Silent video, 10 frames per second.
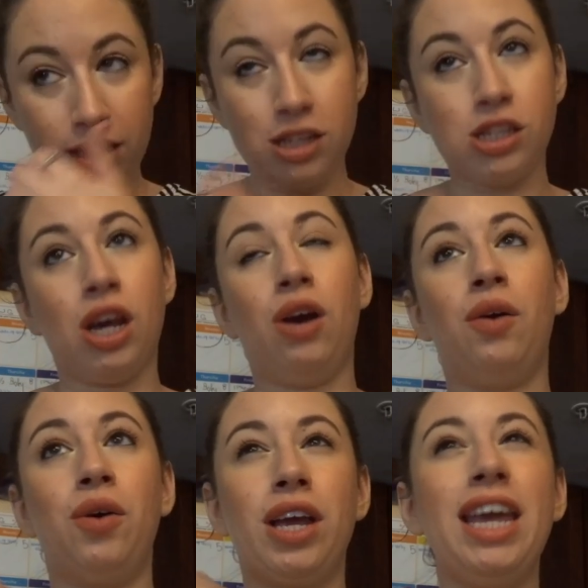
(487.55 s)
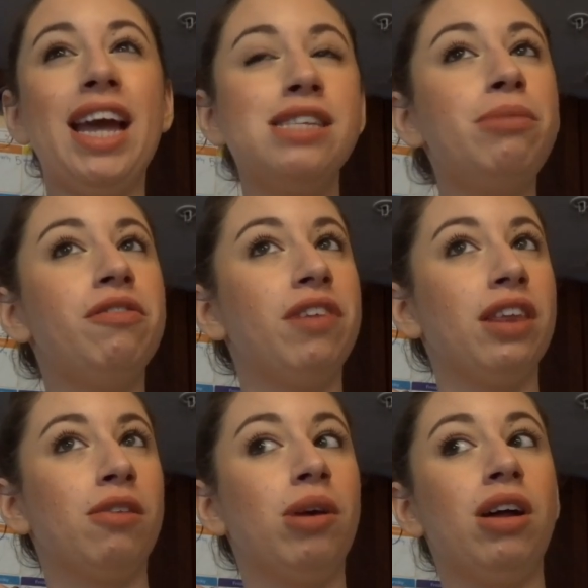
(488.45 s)
So he hasn't been
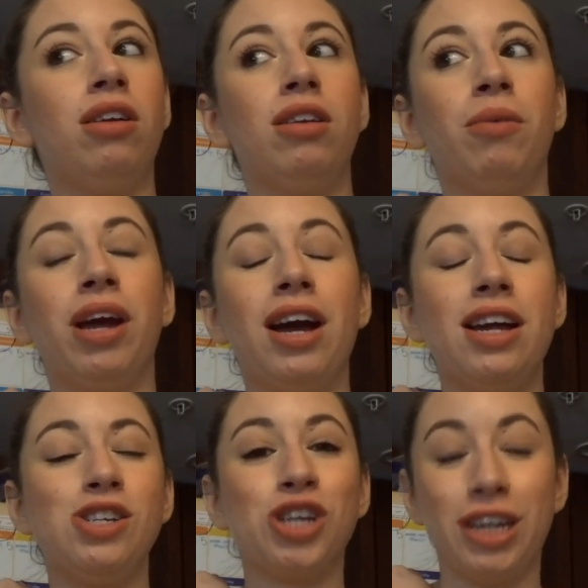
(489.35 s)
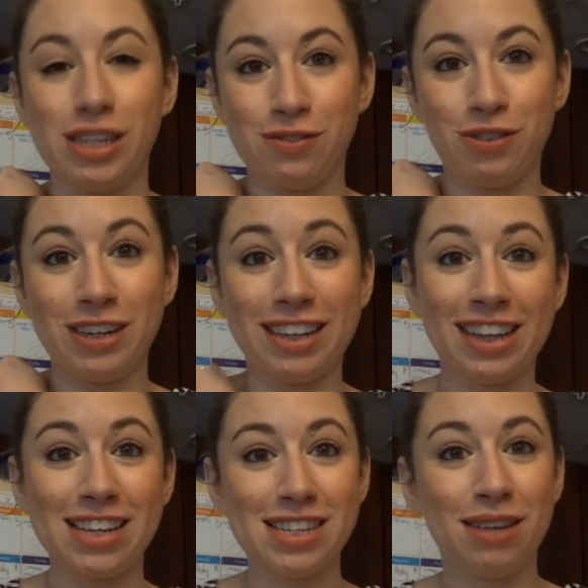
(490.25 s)
feeling well. We got Chinese food again
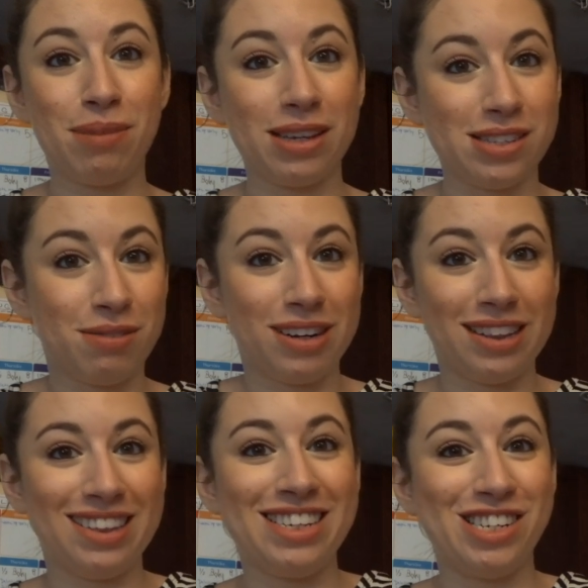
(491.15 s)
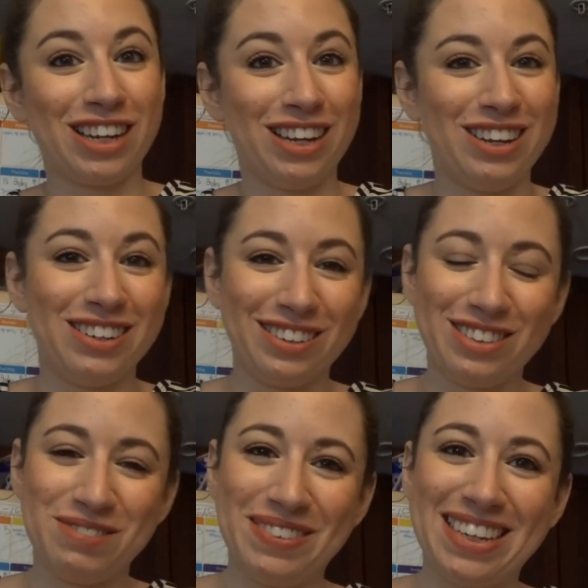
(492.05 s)
last night because he wanted the chicken noodle
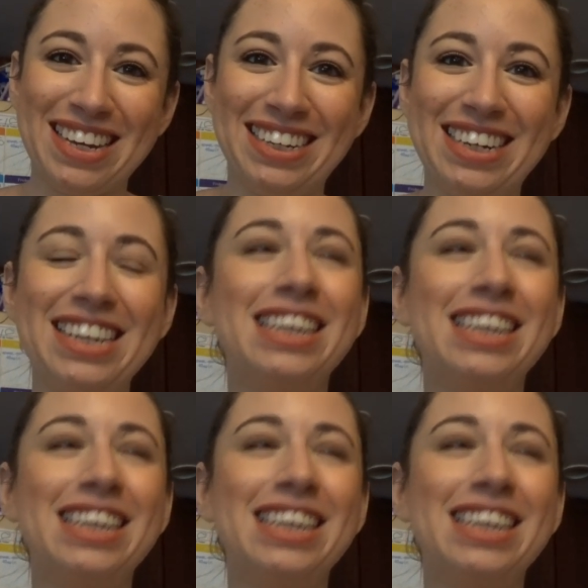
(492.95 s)
soup again.